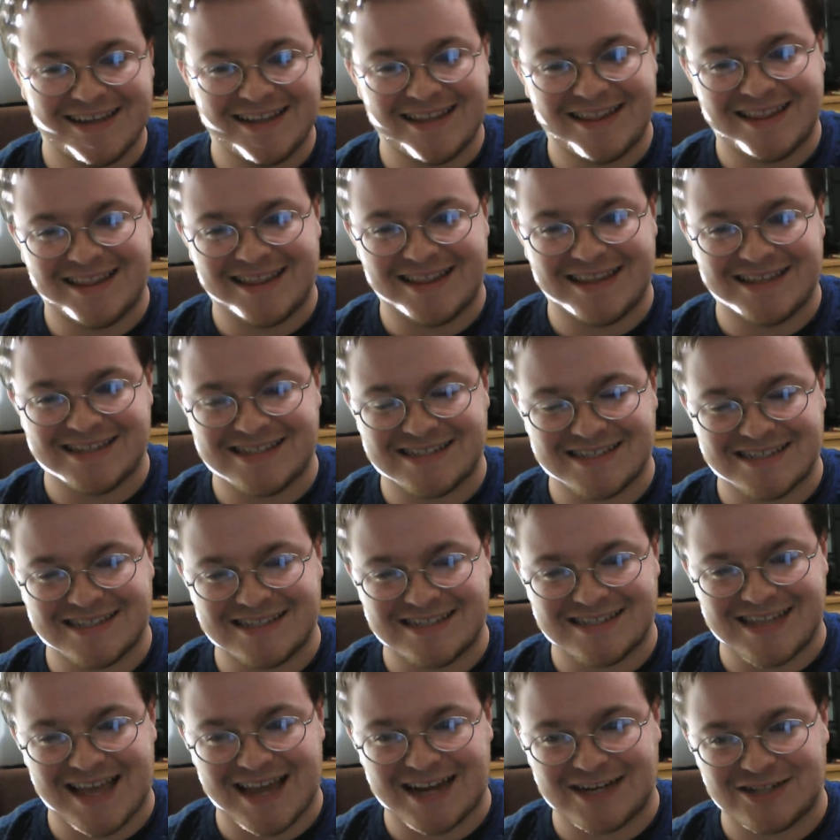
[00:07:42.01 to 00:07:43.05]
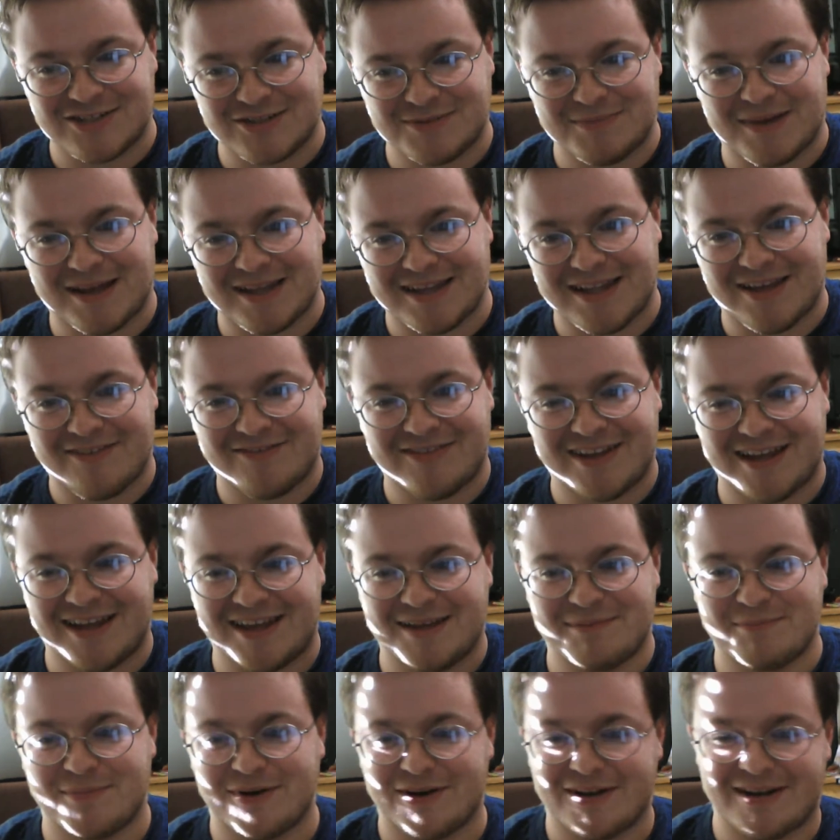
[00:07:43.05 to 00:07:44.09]
This is actually my left
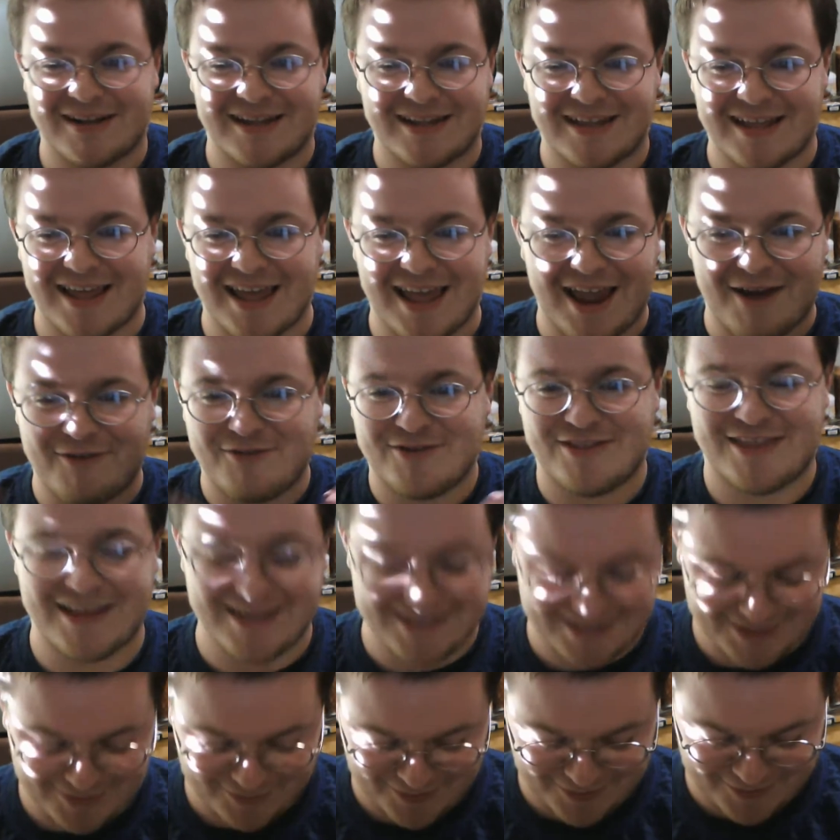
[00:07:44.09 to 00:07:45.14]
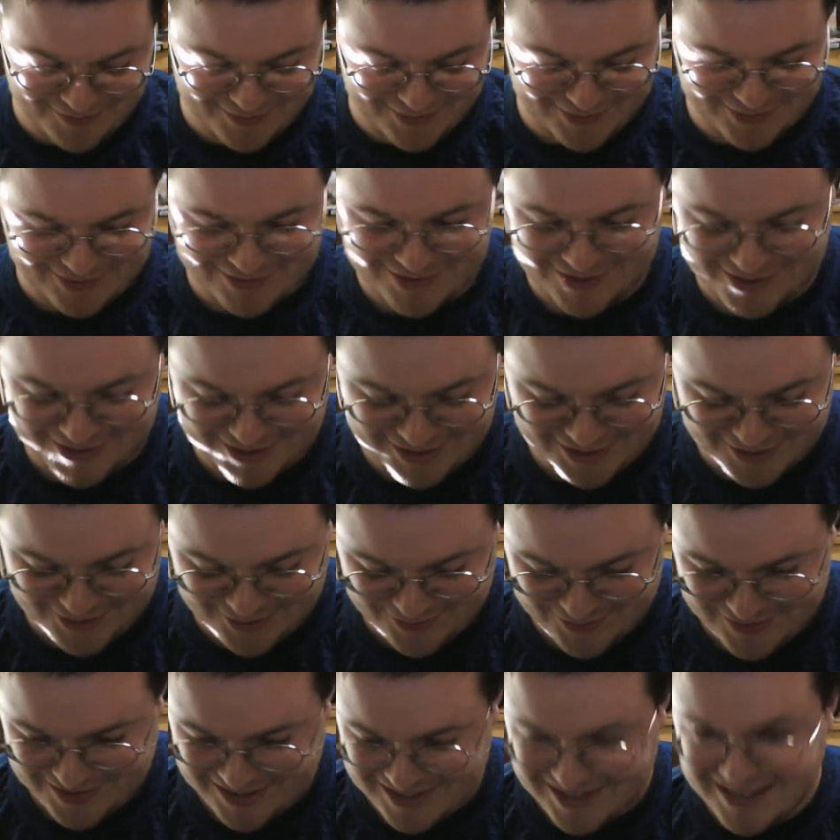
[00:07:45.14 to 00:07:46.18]
hand, but everything's in reverse.
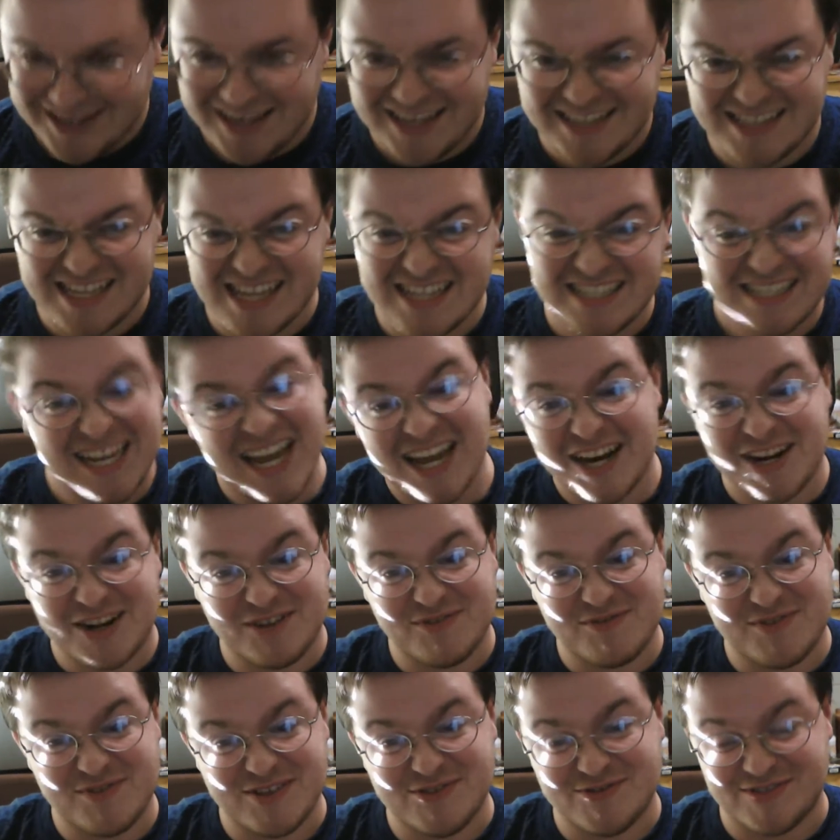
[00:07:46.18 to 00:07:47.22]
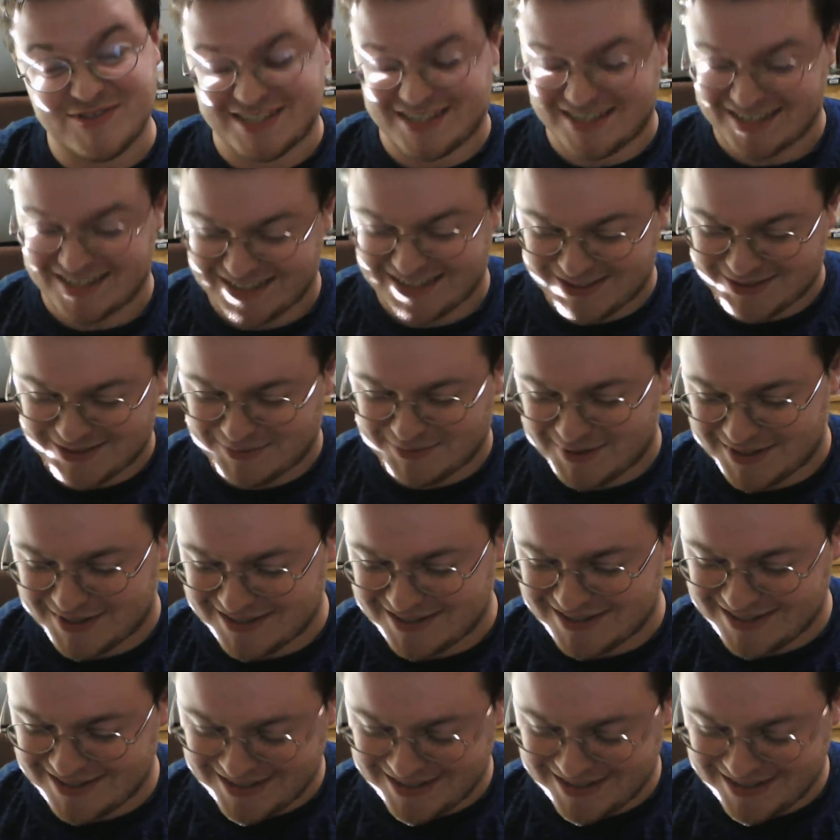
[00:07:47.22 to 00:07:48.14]
So it's kind of confusing a little bit.